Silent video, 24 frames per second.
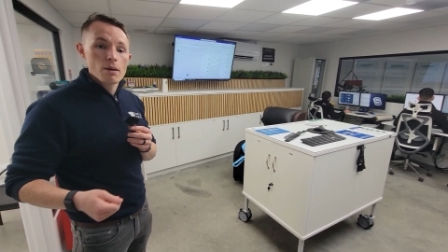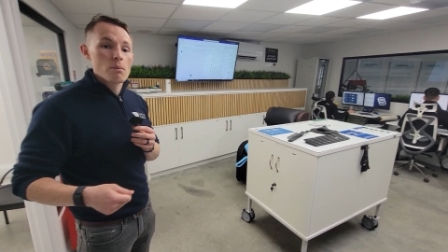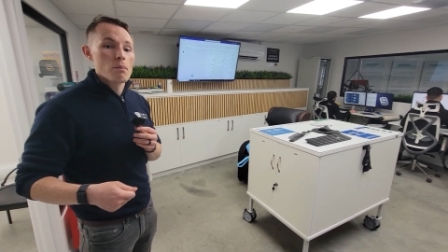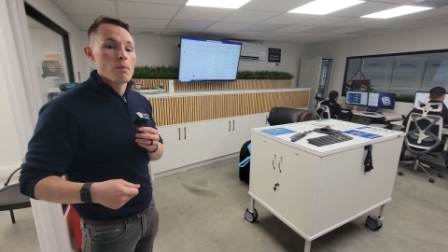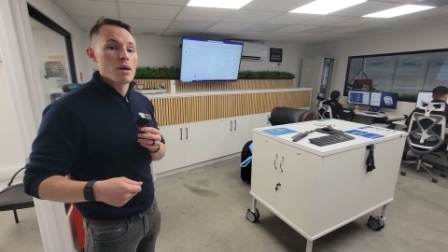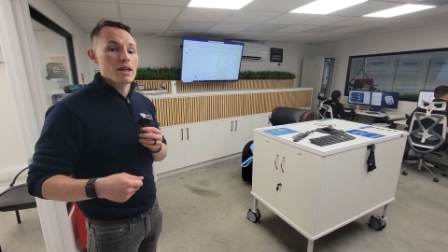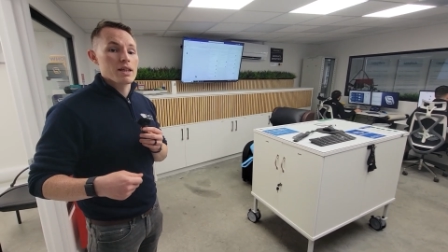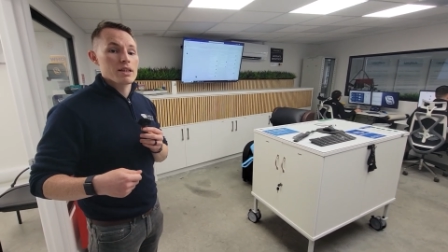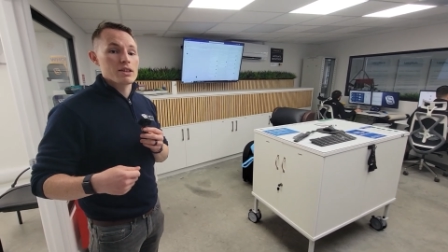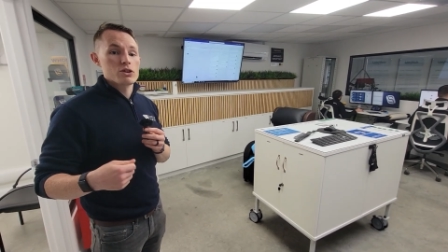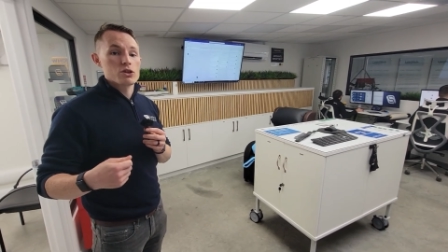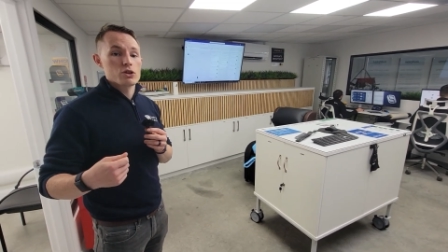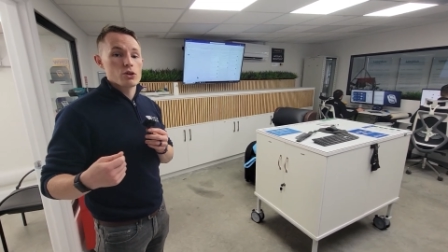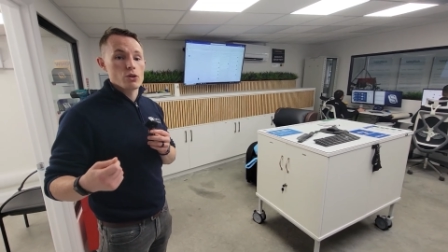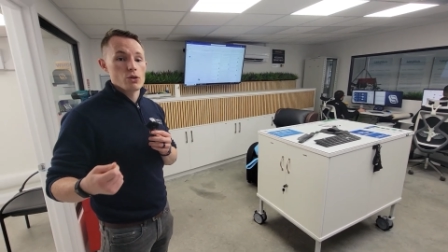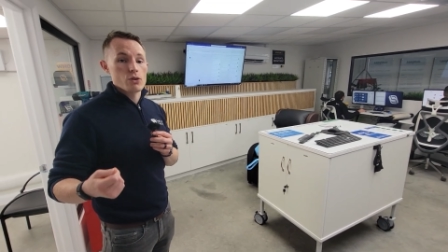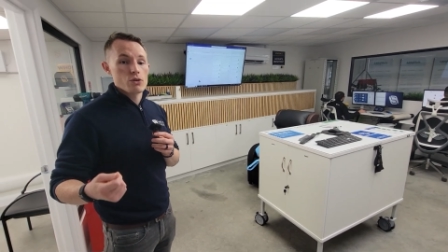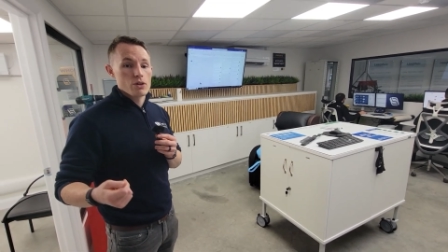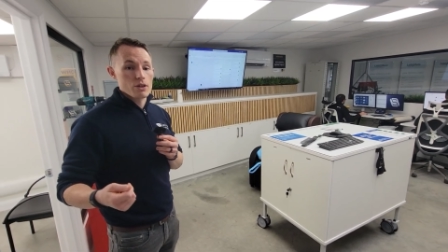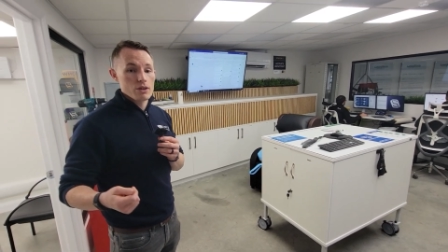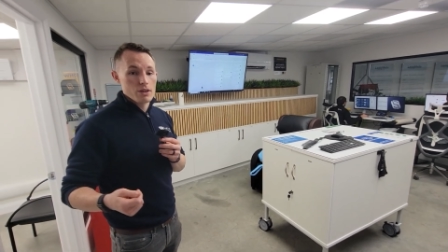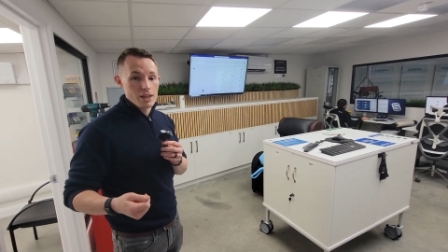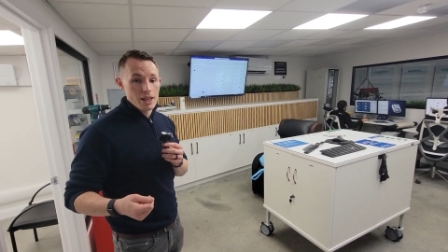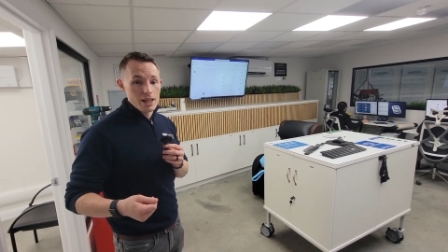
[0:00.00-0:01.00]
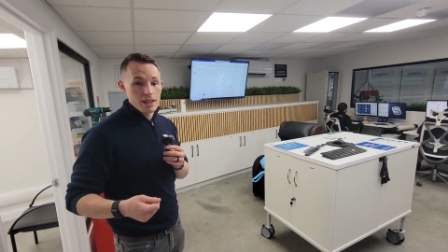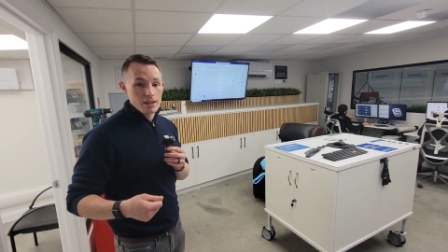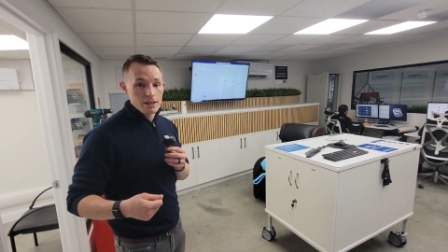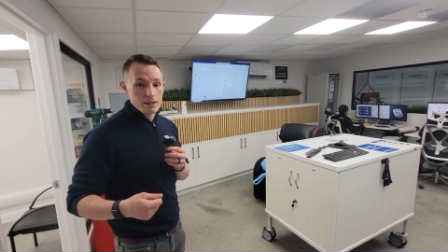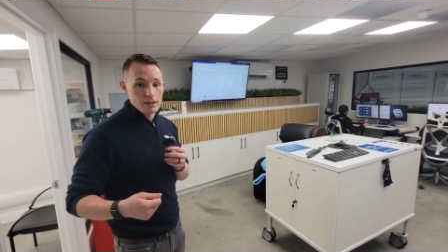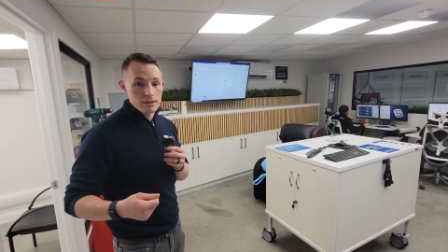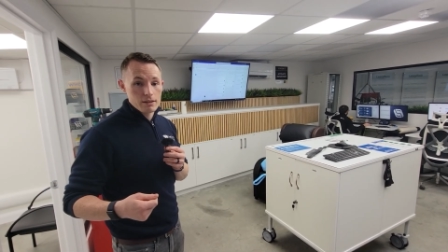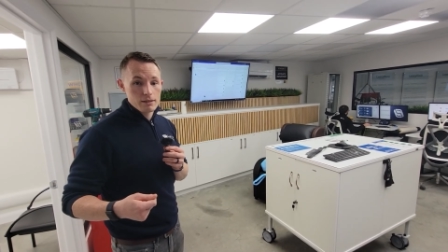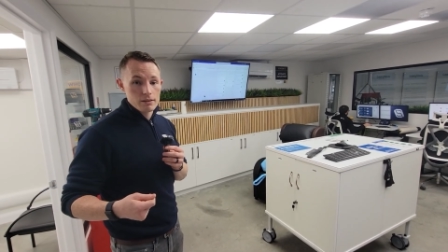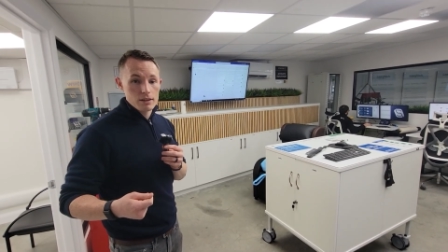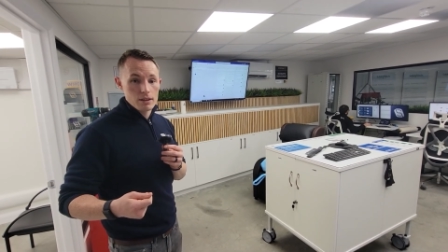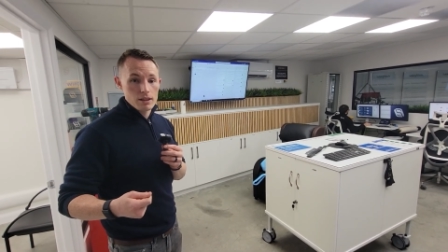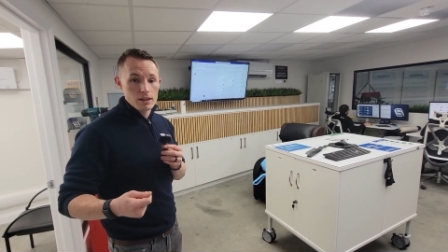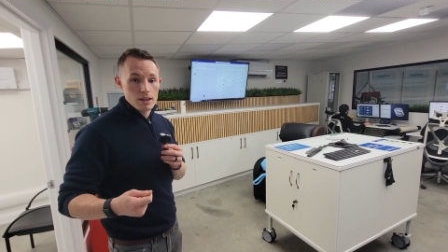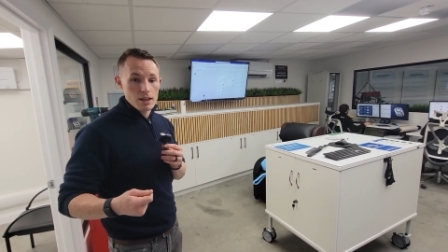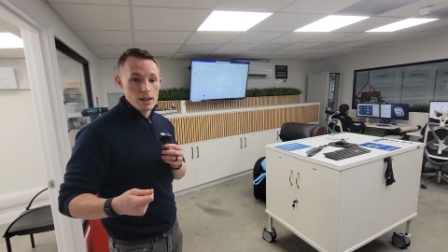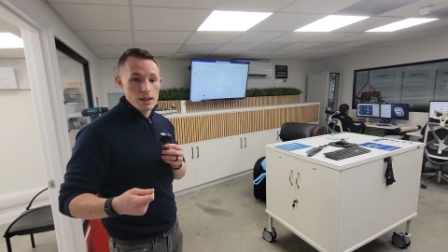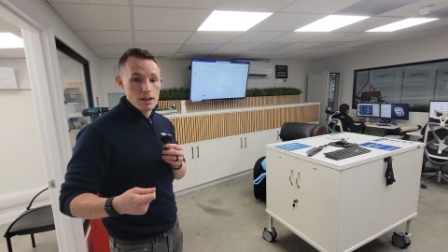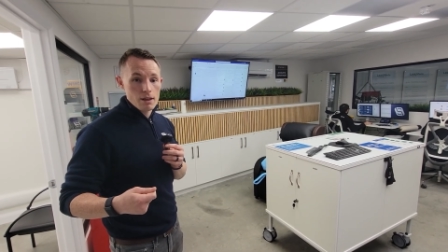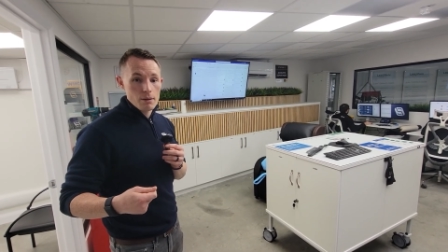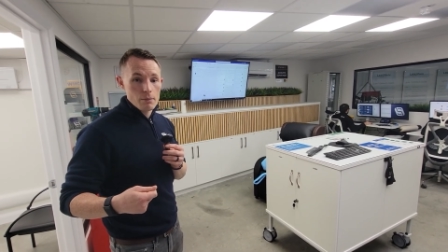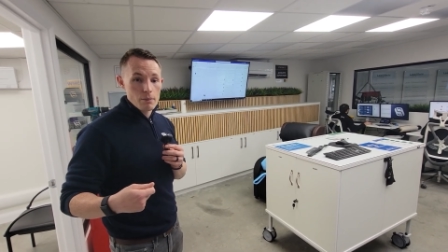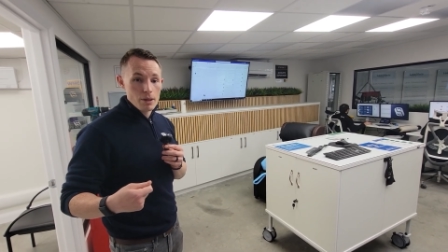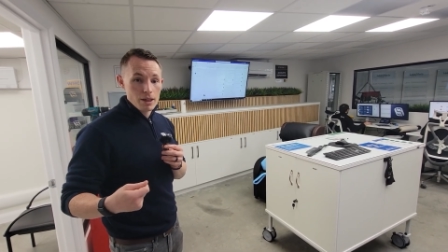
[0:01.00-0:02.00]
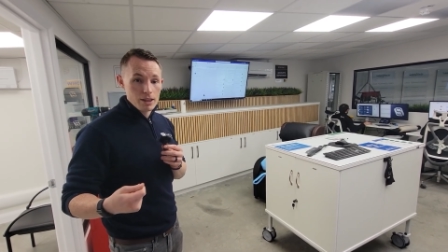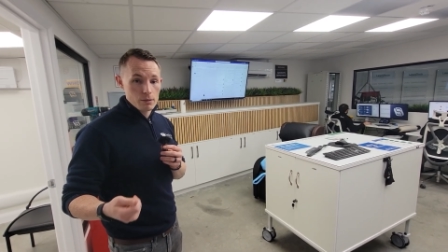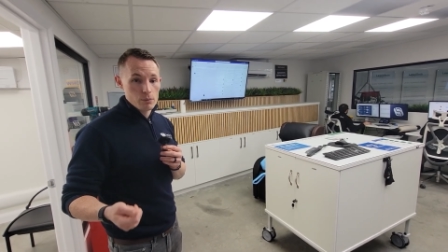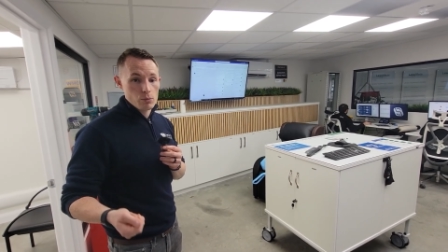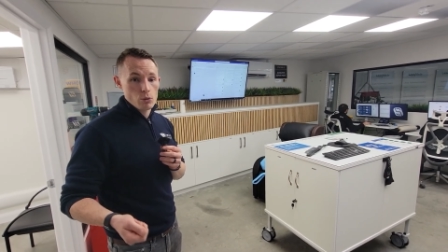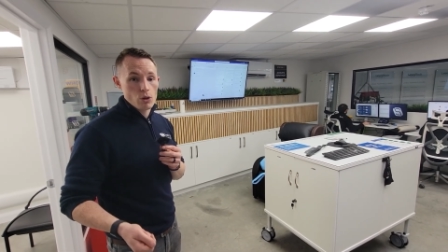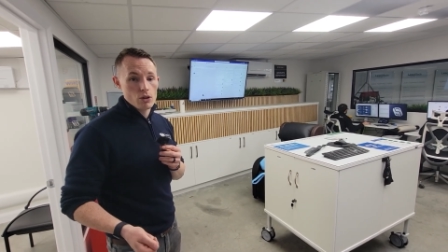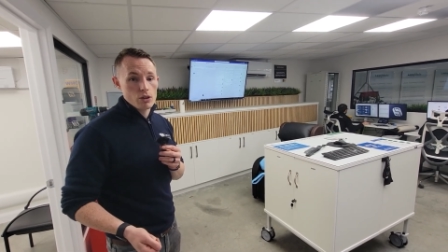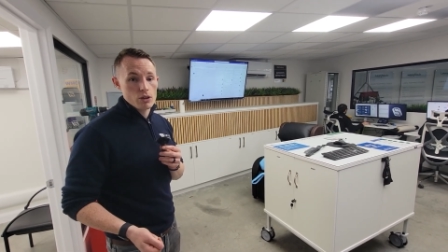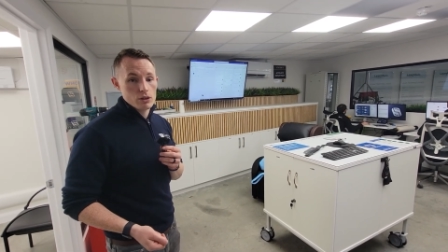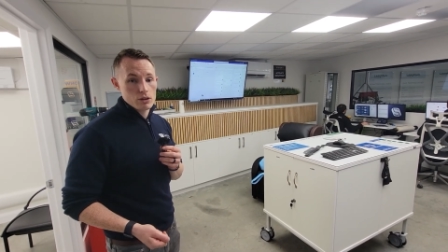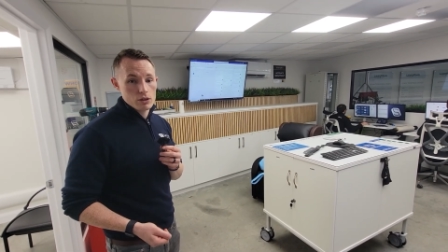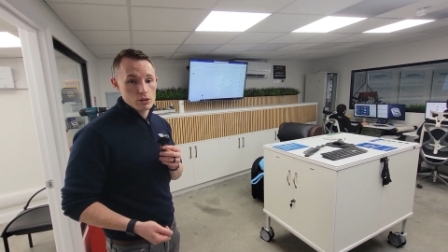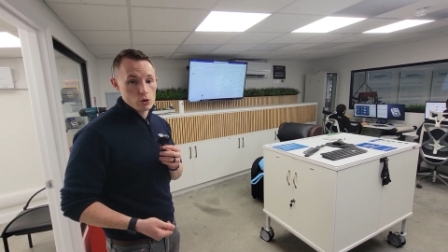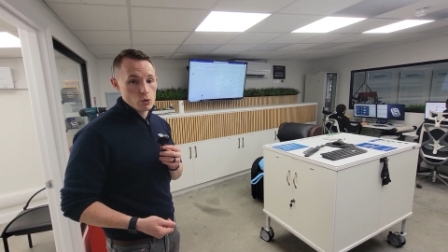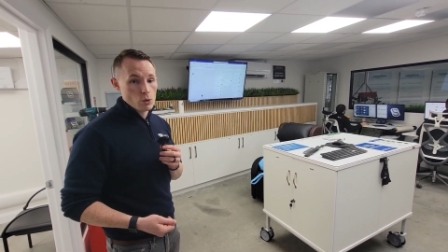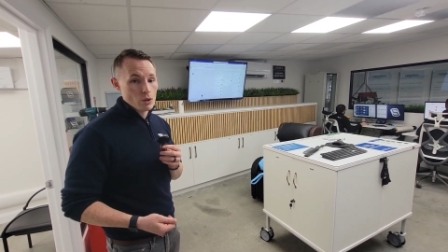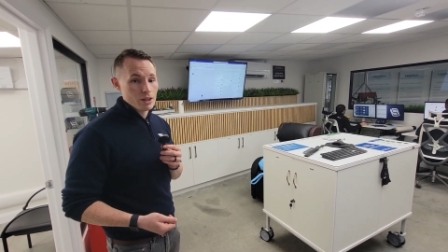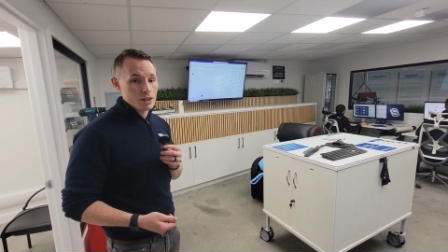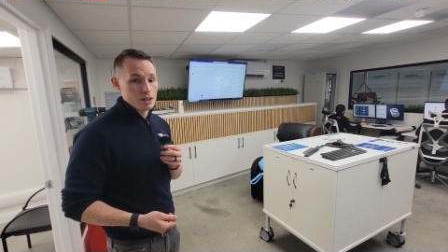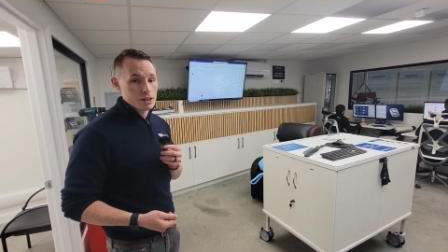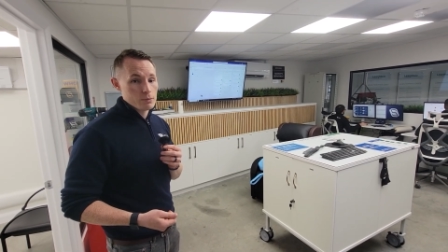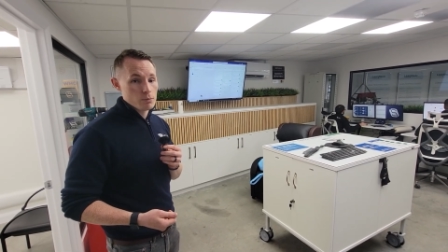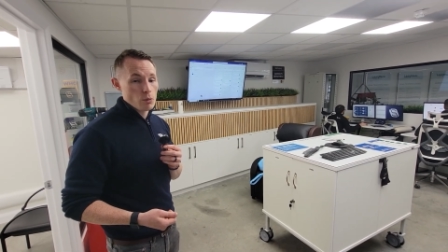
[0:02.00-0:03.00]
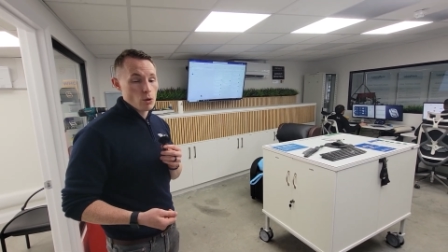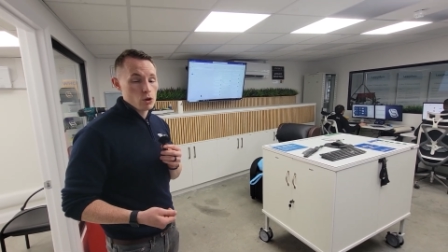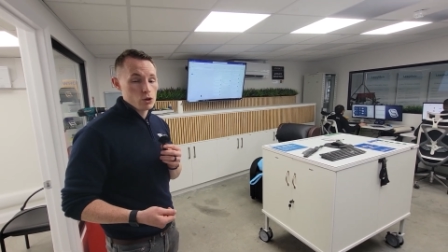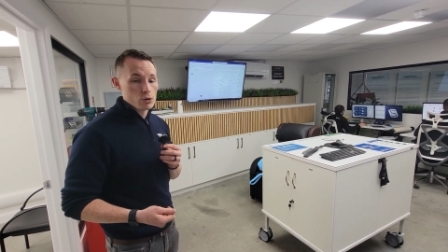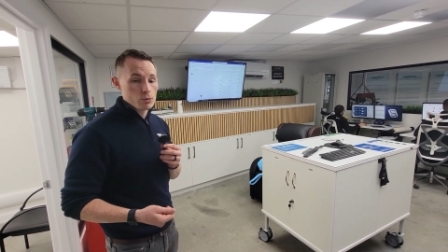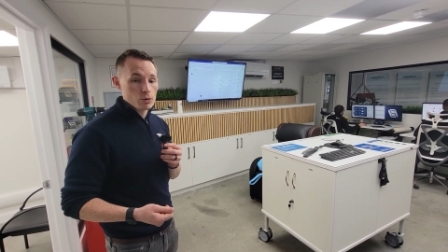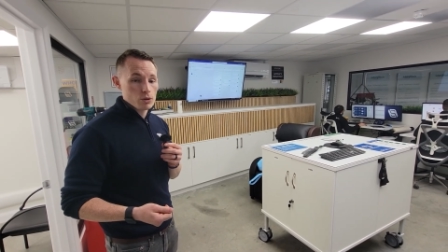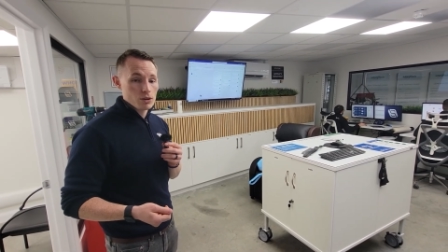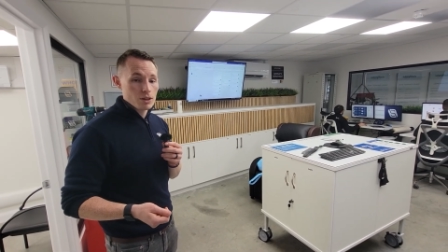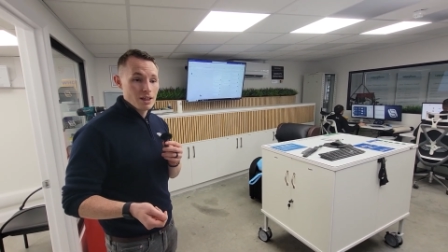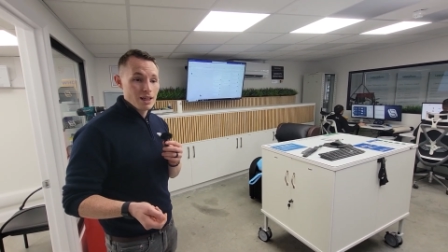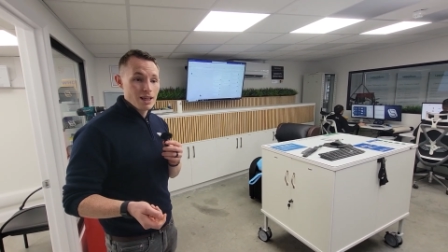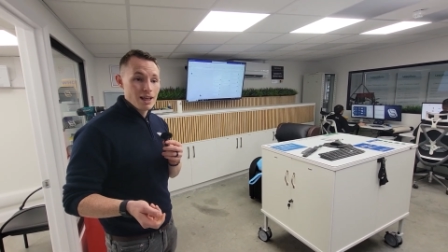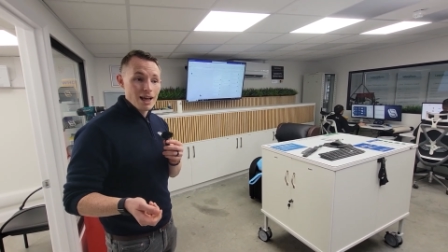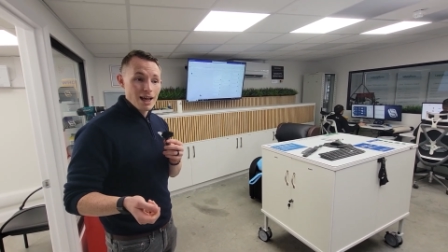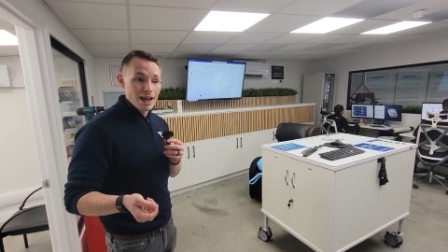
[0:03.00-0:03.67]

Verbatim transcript: making sure that they can uh, make the product as quickly as possible.